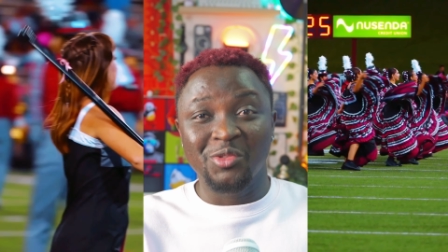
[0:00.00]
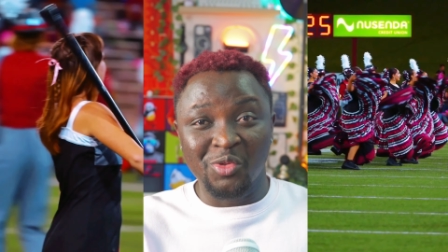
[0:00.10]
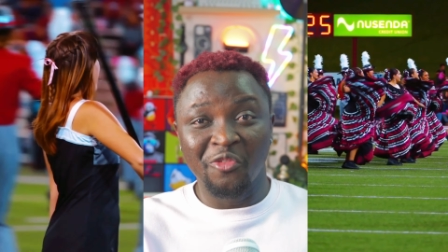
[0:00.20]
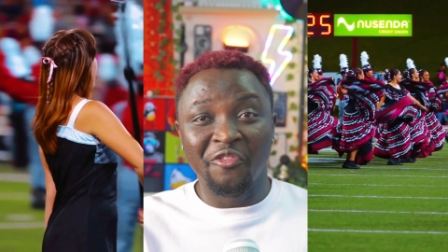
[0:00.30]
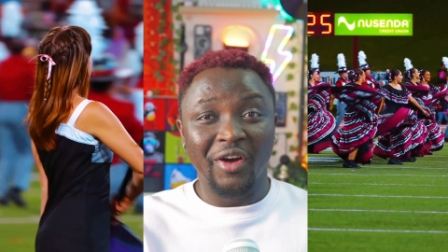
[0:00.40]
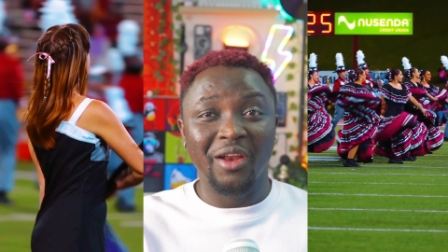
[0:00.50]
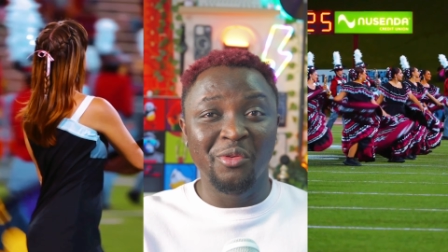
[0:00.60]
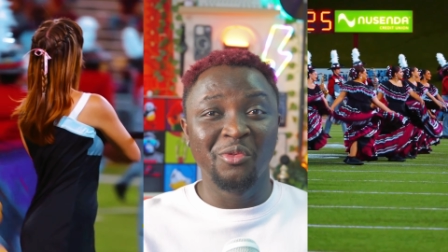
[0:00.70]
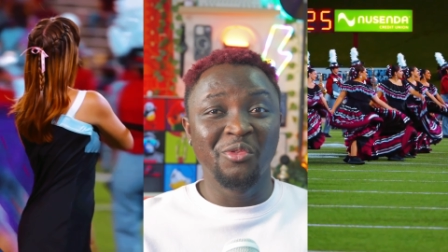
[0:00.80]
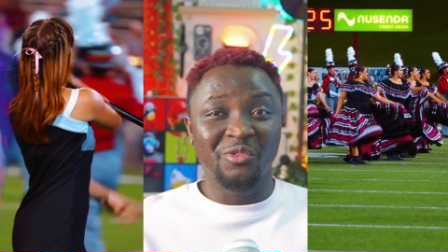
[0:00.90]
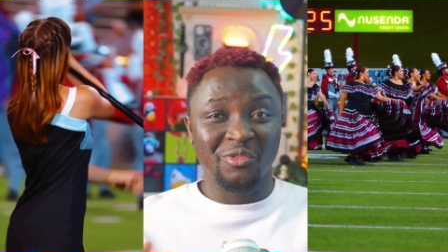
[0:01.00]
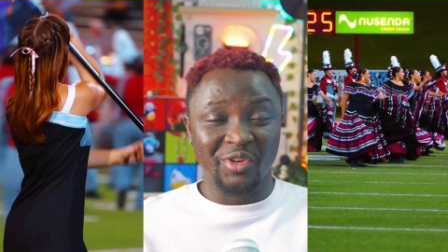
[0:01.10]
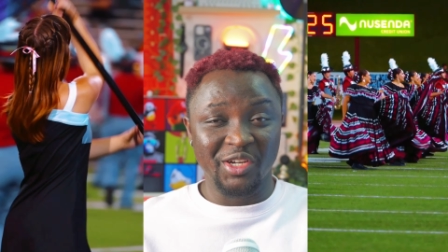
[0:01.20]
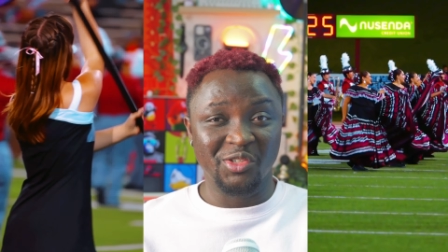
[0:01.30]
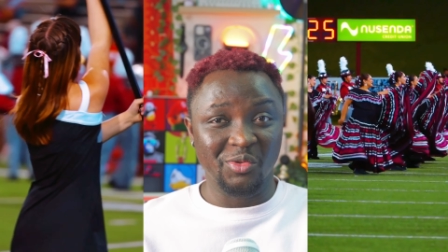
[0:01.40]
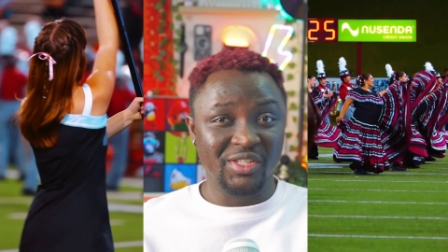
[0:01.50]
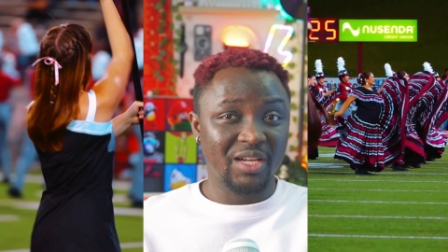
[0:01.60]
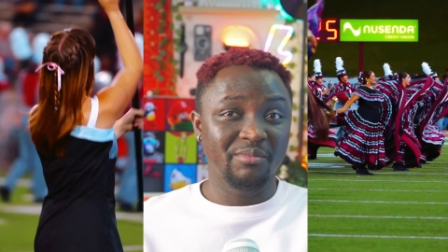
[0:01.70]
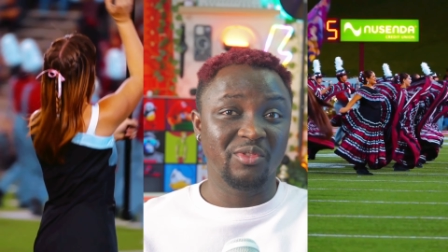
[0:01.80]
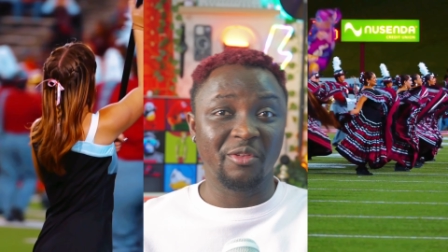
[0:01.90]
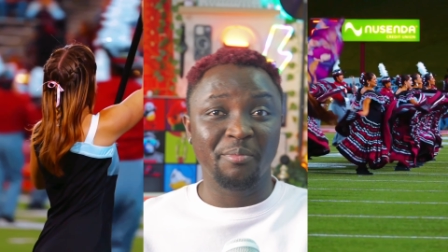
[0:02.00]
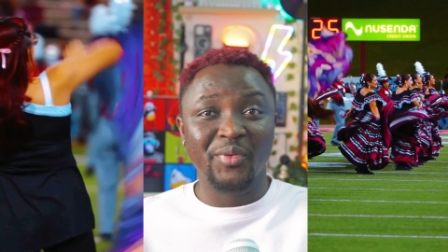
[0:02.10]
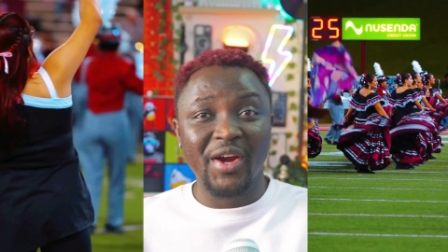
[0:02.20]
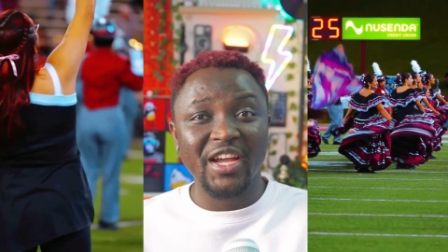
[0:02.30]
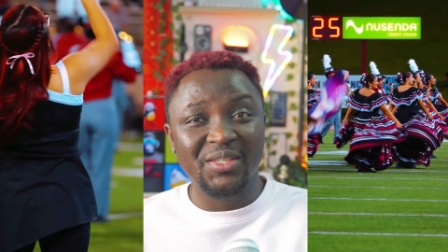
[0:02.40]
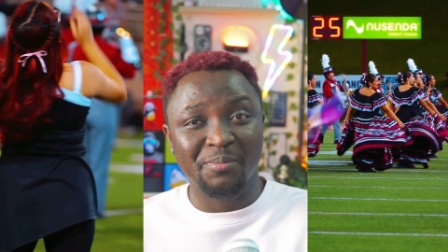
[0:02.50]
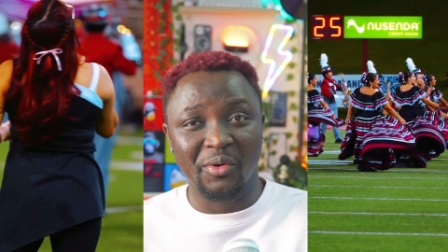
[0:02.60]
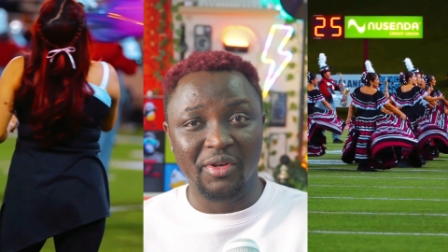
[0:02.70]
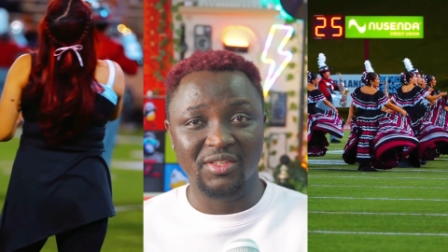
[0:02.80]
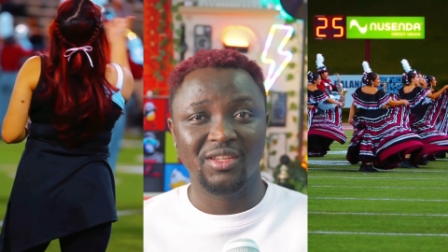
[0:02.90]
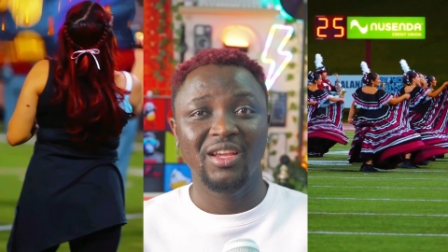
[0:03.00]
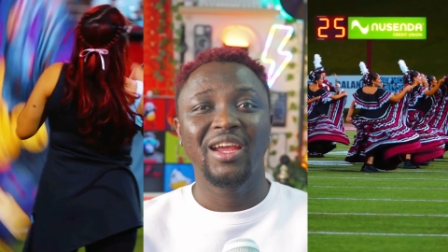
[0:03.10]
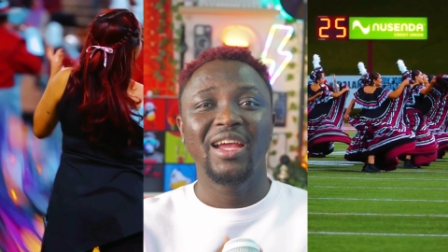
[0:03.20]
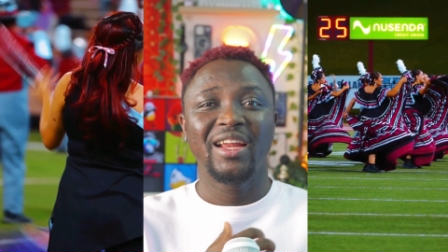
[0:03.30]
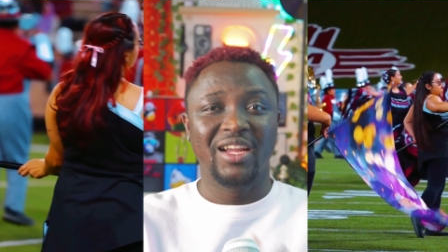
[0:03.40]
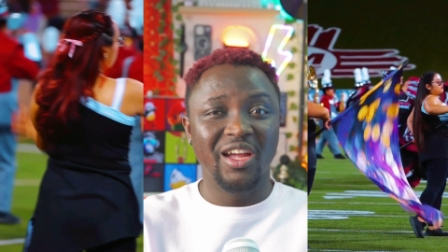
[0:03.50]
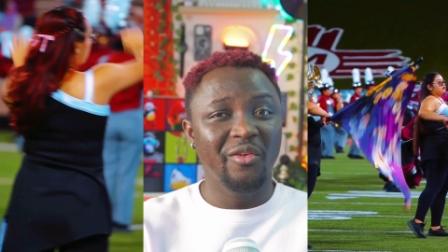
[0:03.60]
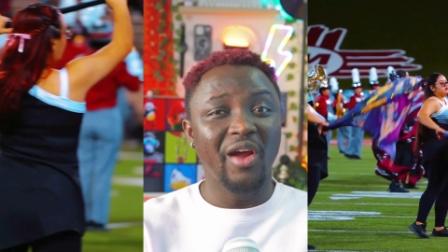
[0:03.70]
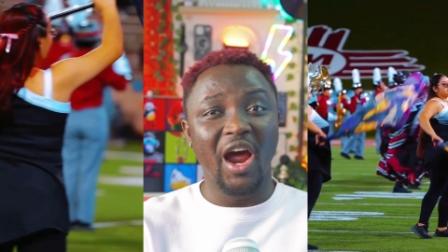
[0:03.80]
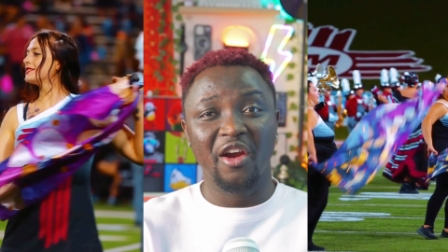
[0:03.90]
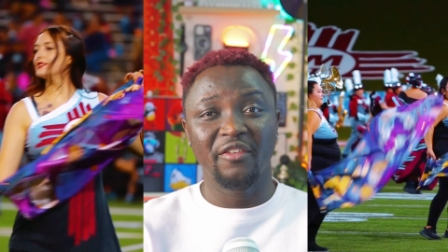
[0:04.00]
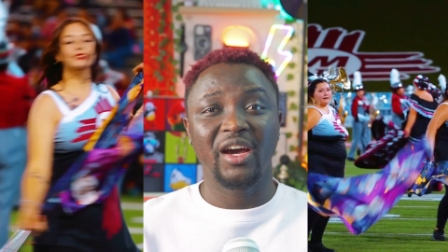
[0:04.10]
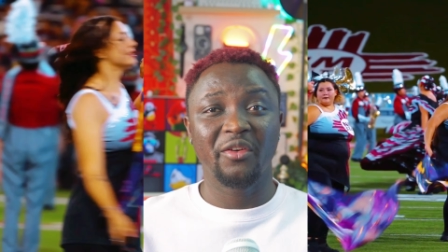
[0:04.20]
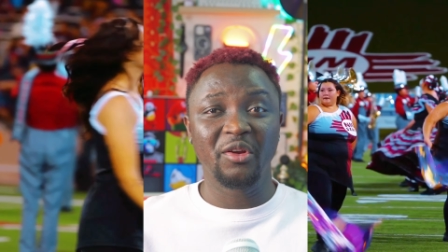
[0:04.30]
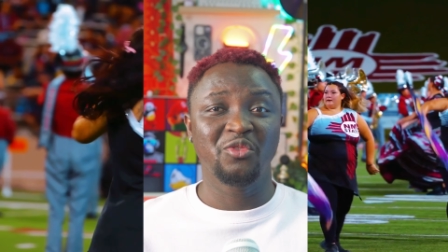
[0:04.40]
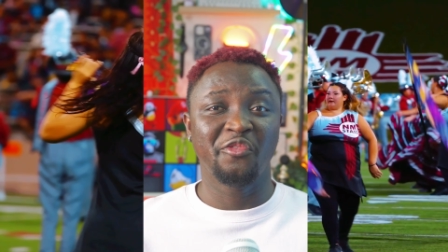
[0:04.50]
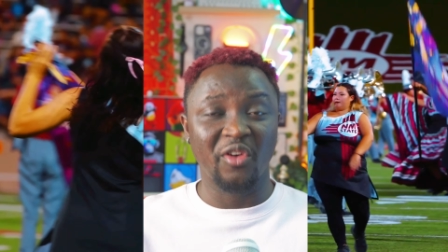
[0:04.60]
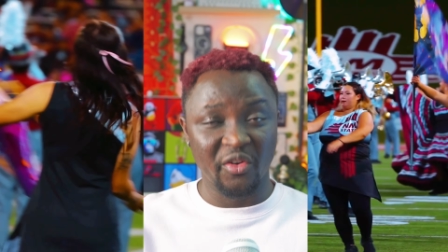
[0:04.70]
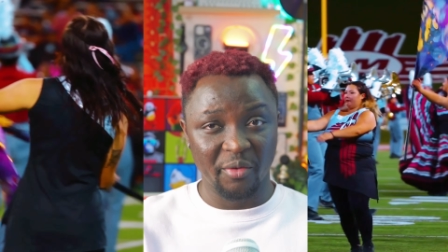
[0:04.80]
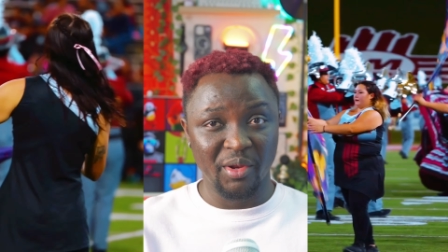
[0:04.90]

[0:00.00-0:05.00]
to value ratio in terms of the price point. The Canon RF 100 to 400